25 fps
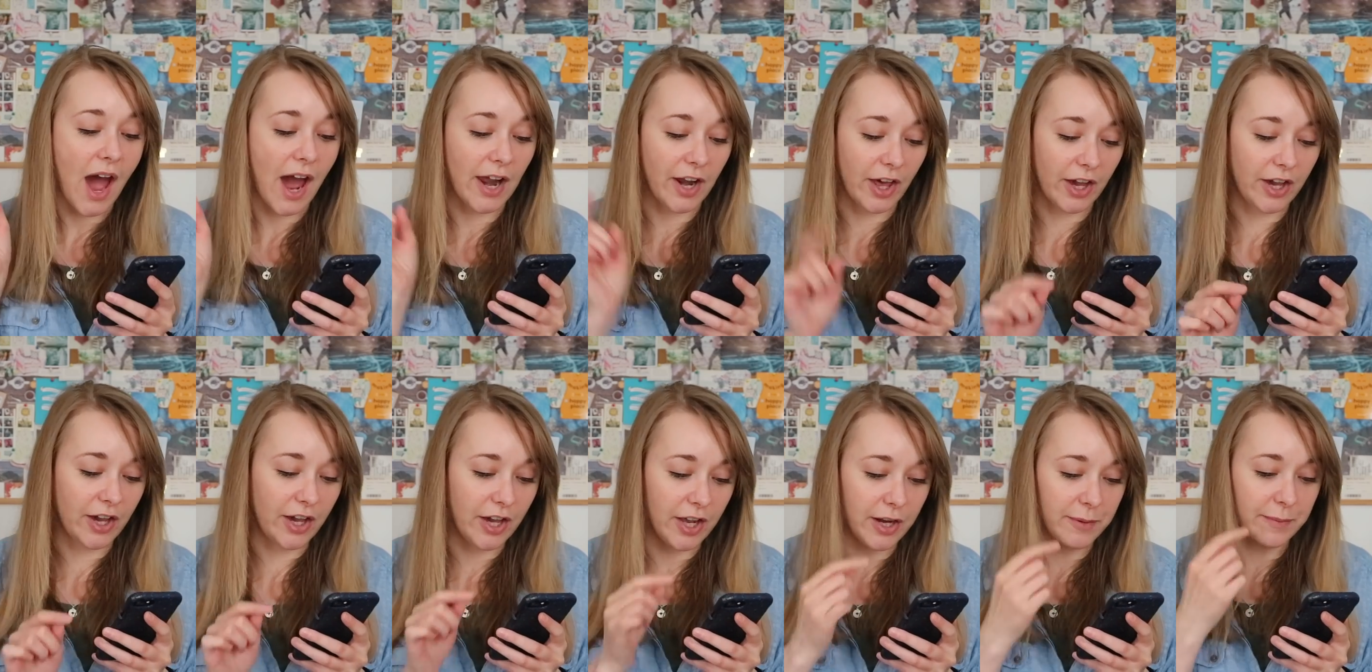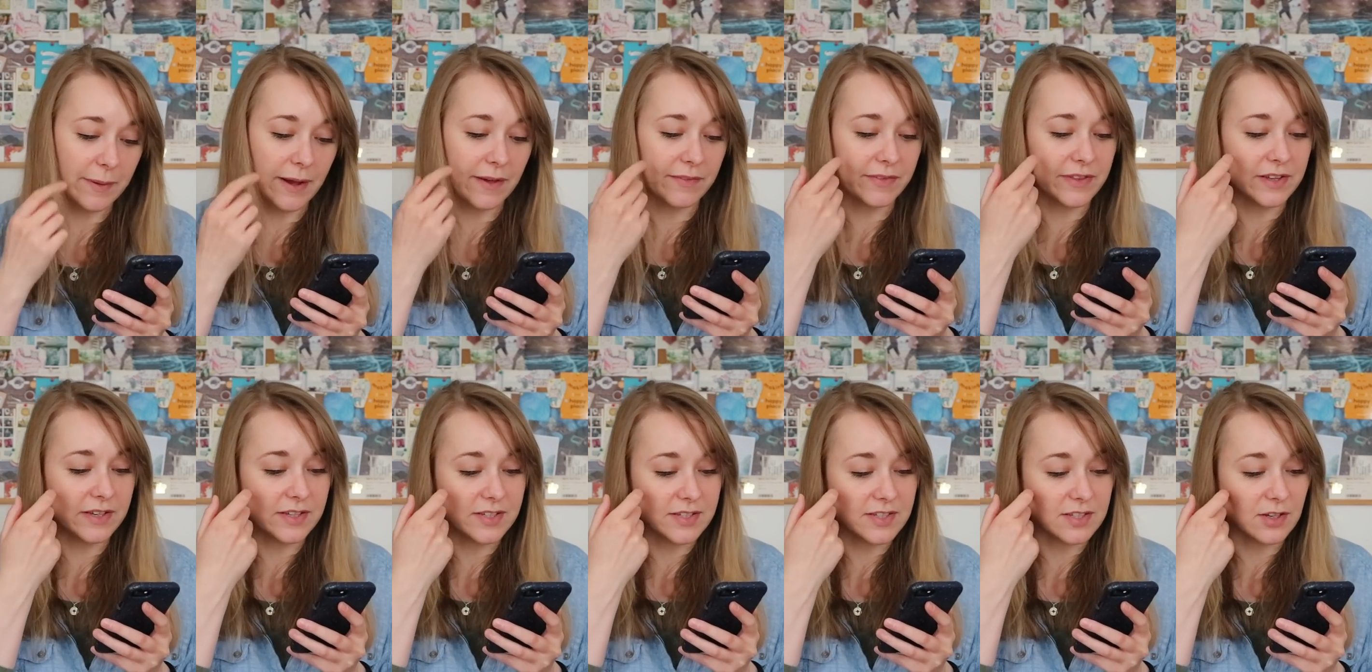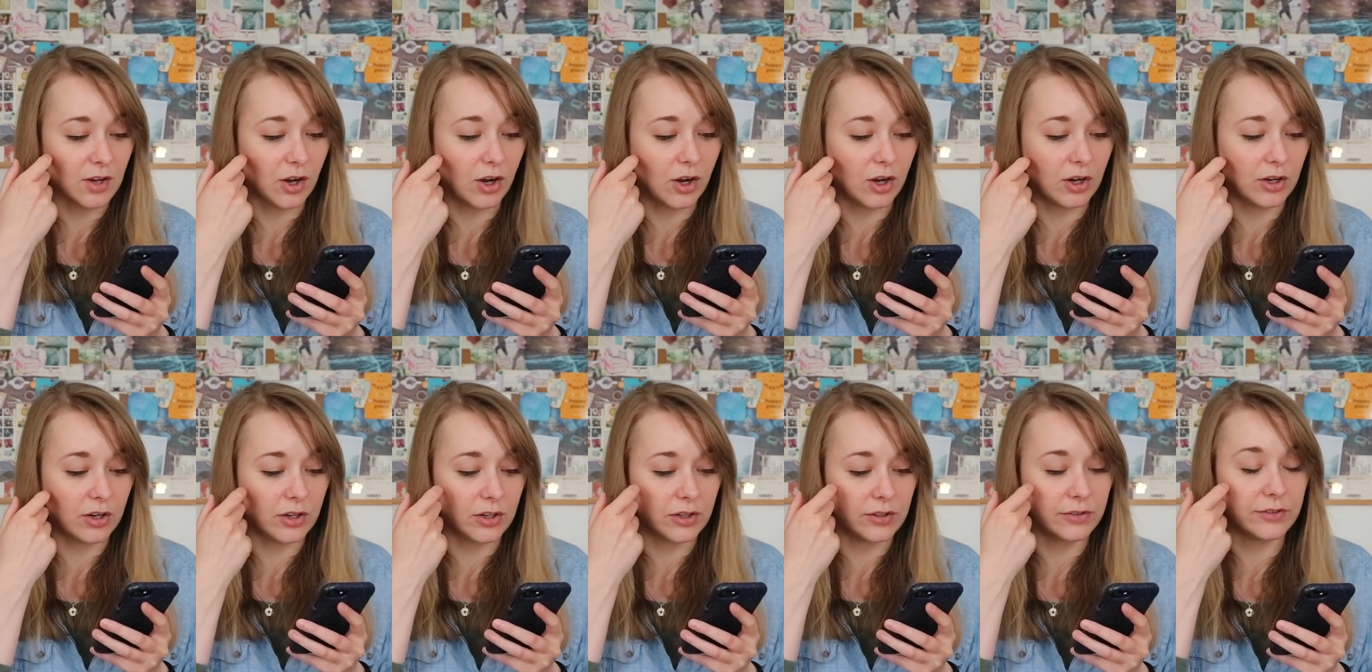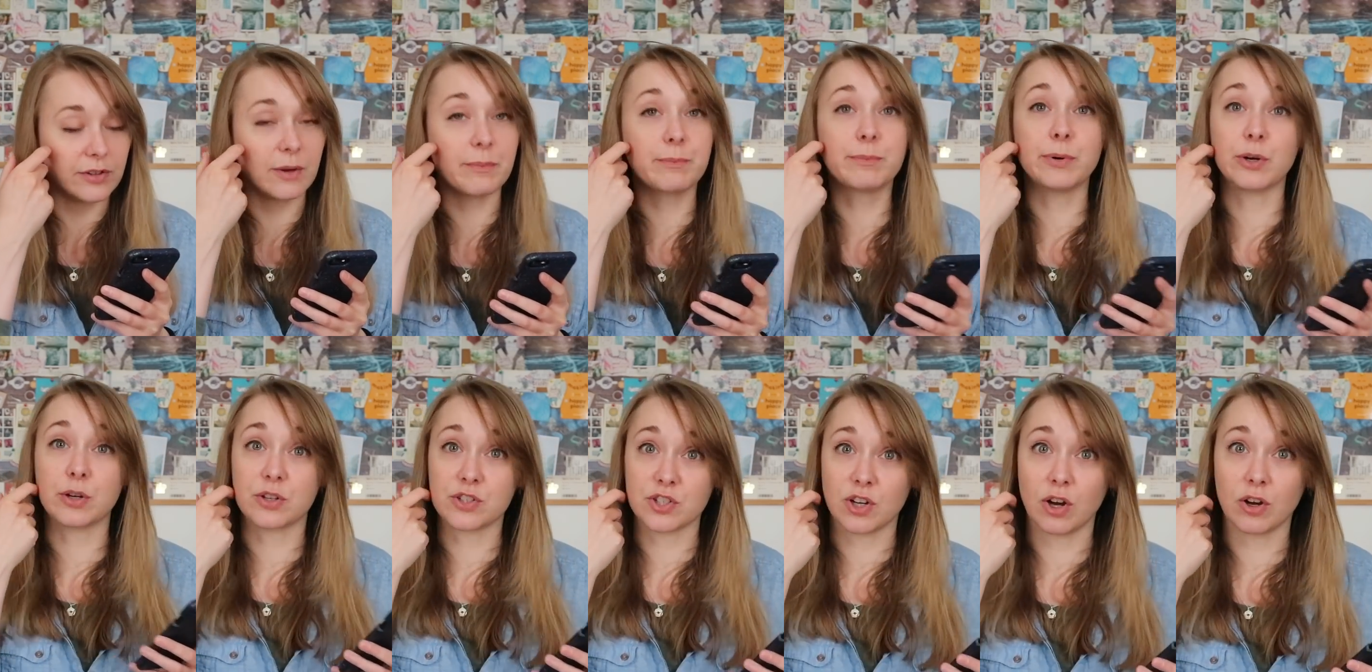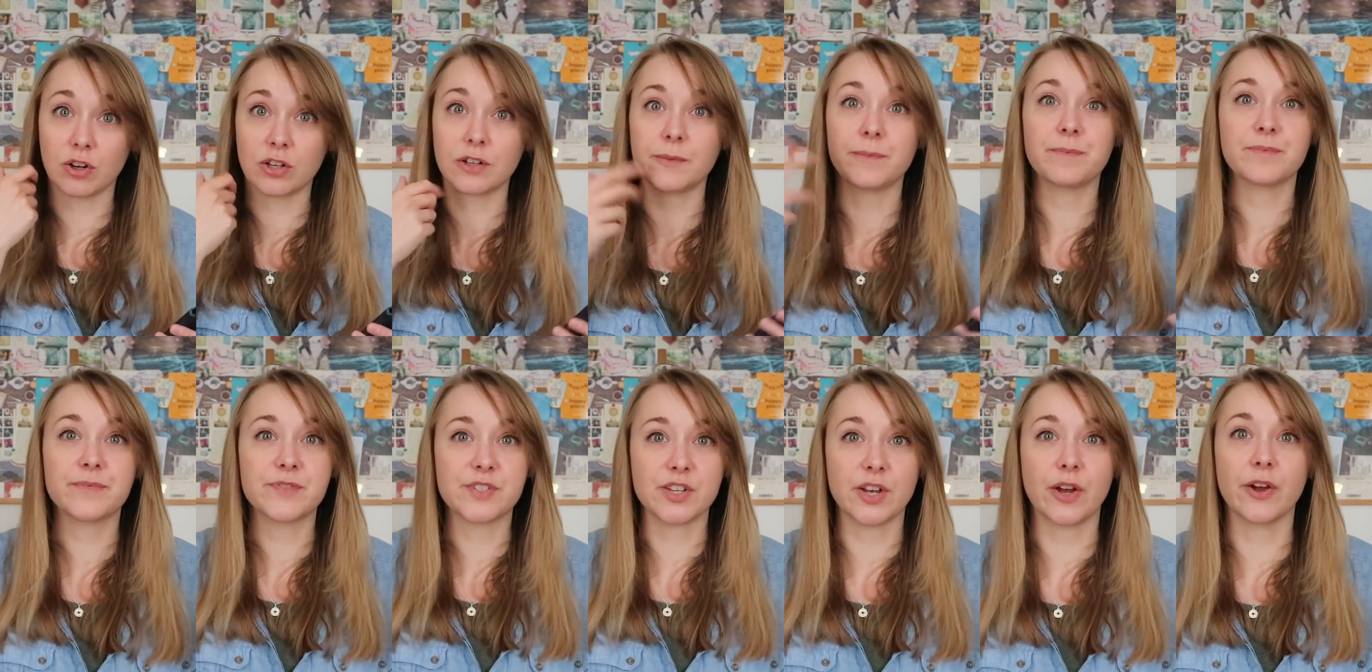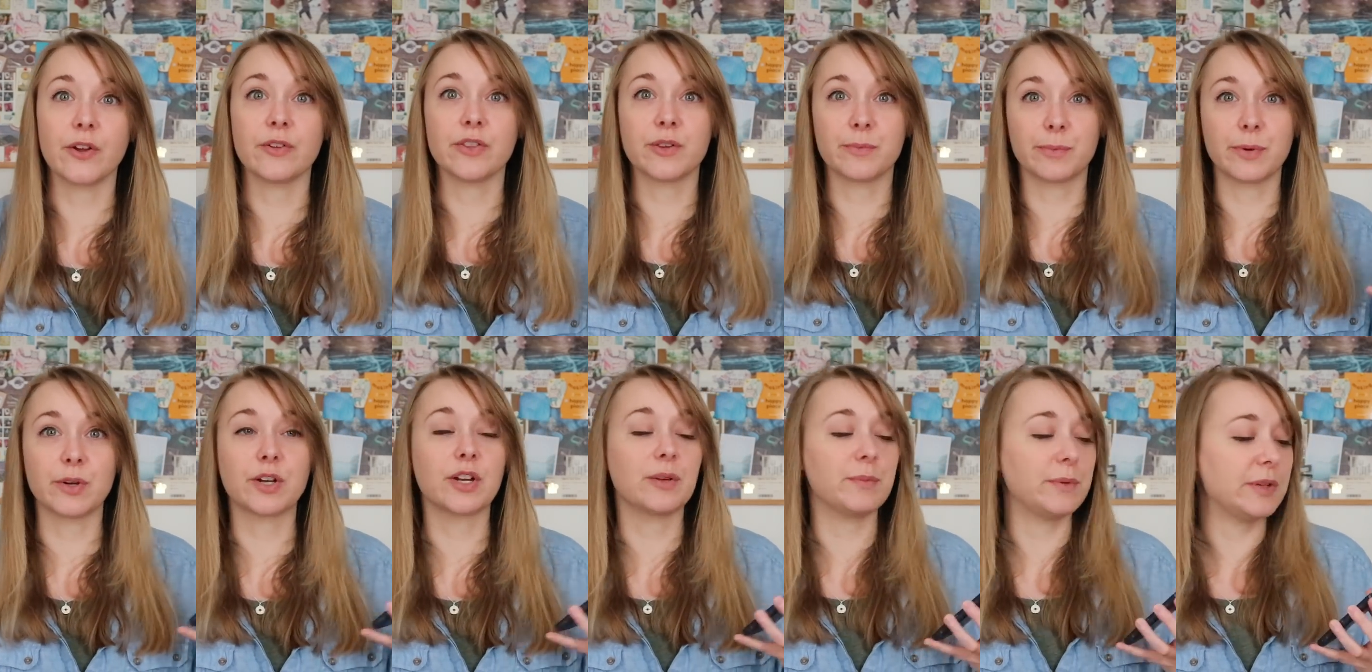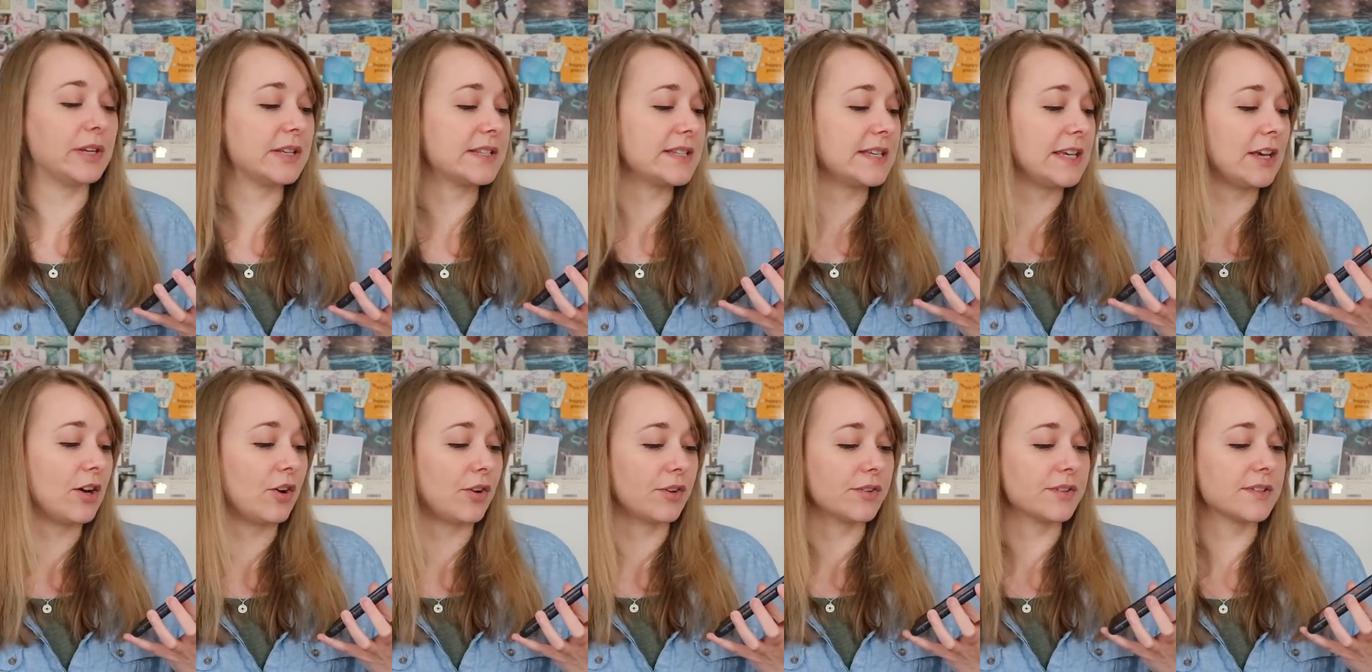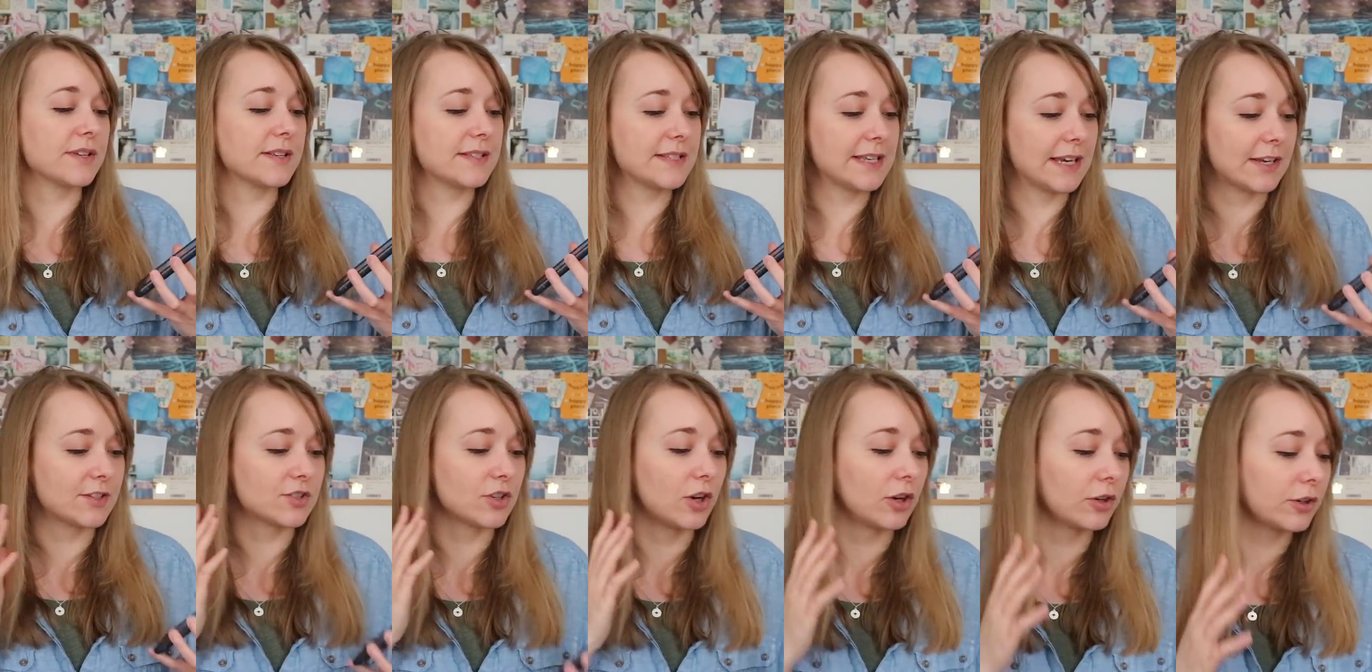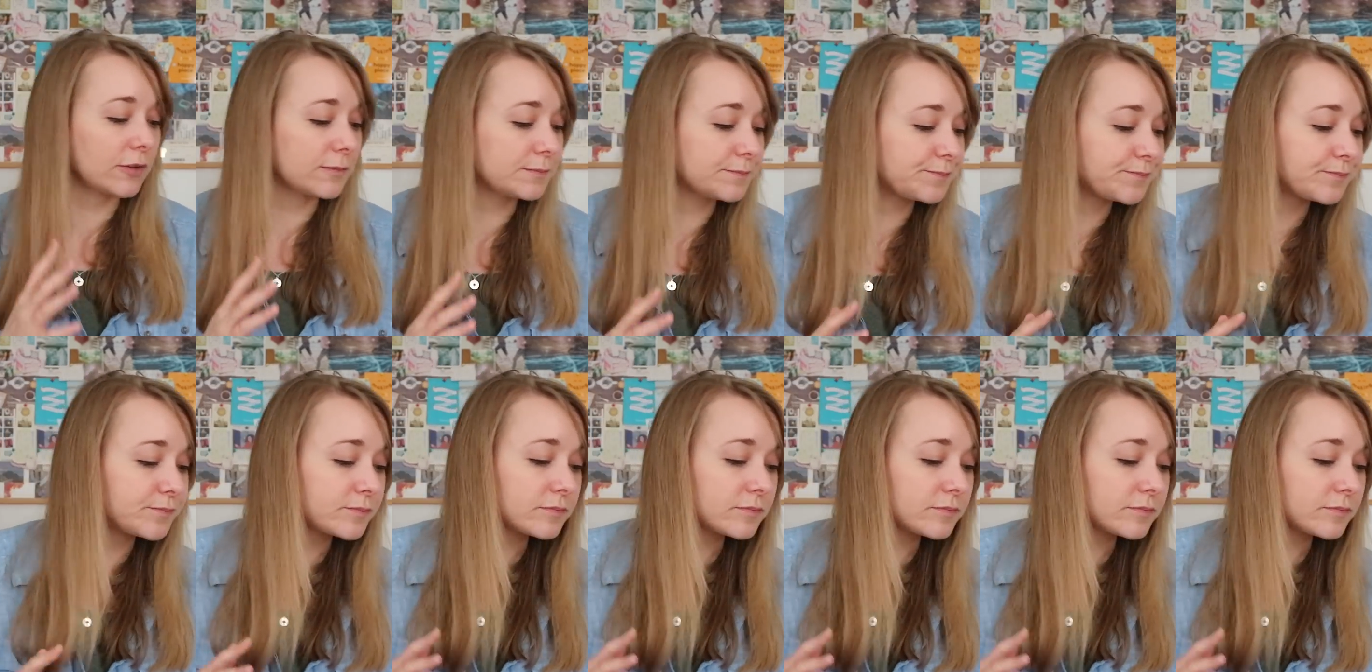And I heard about this on BookTok, so the book community on TikTok.